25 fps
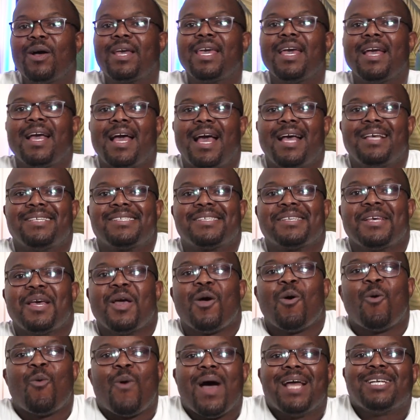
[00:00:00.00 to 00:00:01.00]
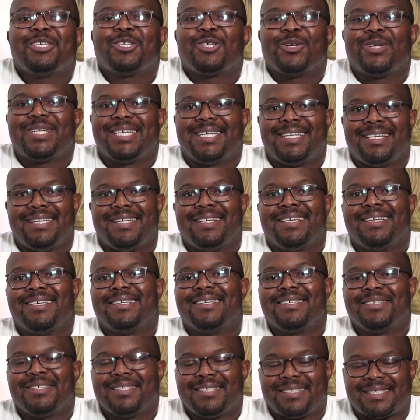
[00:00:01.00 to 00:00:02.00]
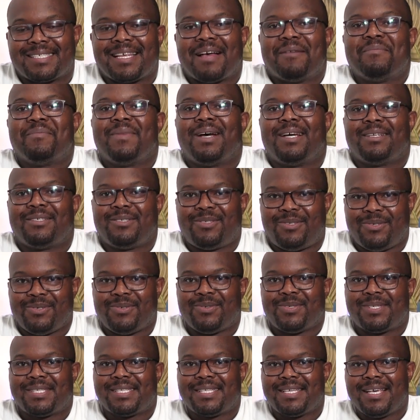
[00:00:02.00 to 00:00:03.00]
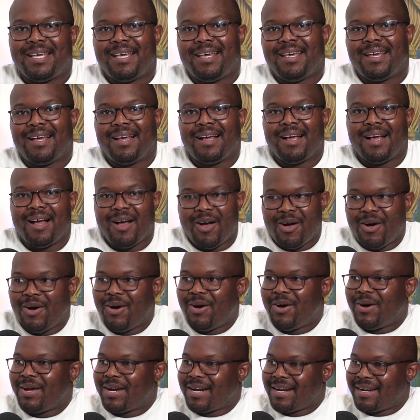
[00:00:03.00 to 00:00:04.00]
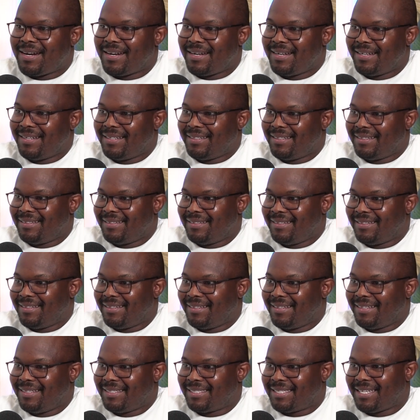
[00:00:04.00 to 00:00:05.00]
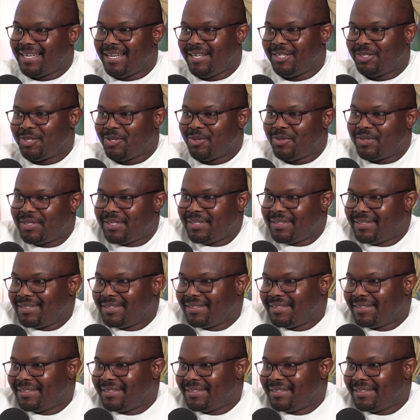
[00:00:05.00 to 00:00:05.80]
Okay, guys, what should Zama do? Sing or tell a joke?